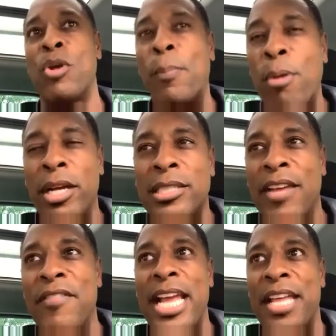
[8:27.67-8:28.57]
So
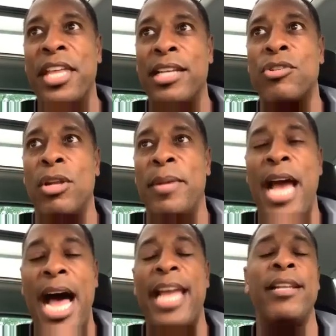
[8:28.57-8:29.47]
productivity, I think, is going to
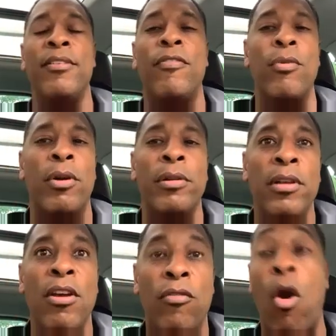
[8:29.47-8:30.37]
be heightened for
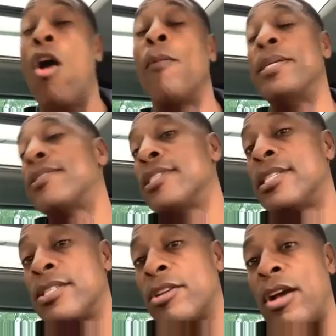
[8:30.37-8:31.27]
all
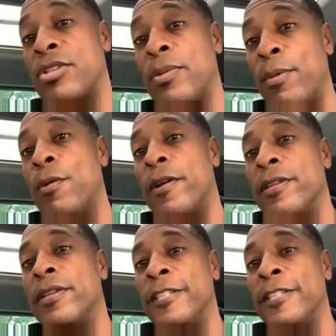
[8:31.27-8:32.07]
businesses across the board.